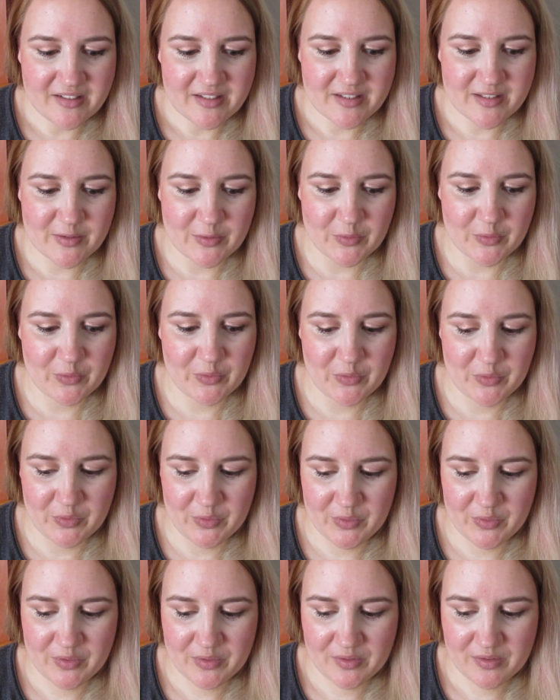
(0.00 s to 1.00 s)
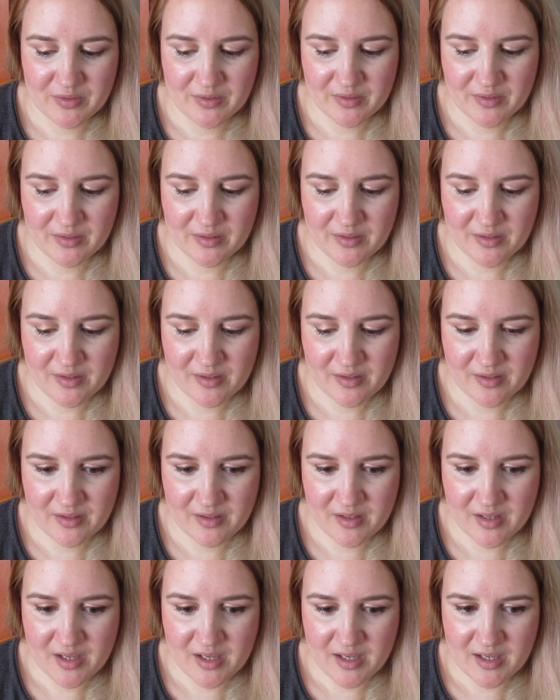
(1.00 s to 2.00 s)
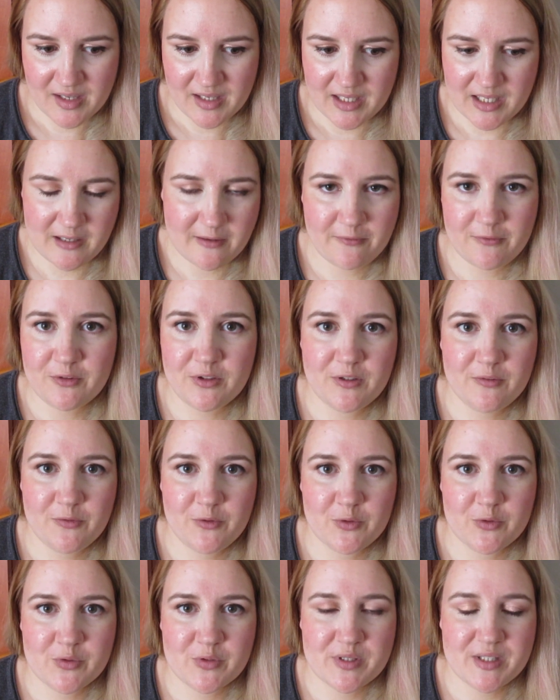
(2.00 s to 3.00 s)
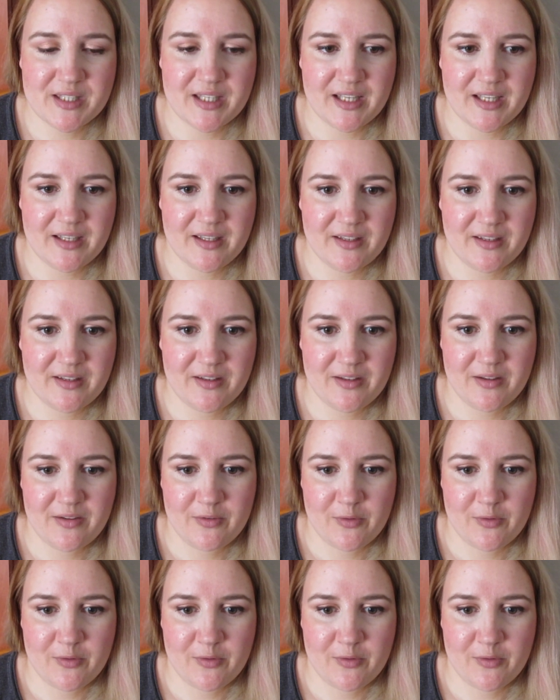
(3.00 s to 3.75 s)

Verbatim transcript: So even if you say,